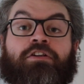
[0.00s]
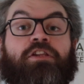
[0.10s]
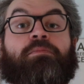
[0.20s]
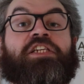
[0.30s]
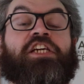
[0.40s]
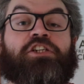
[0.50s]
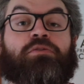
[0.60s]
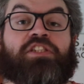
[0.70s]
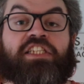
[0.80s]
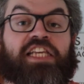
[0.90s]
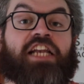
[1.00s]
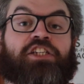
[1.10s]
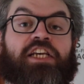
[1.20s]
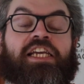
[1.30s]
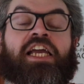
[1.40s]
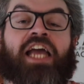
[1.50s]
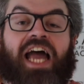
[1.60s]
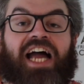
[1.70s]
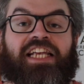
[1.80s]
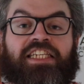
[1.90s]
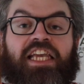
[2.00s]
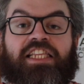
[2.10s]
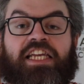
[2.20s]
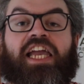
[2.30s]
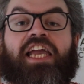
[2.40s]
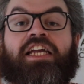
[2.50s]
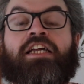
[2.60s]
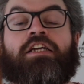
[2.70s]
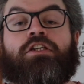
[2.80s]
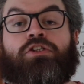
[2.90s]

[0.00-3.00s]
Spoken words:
So the petition was essentially asking the king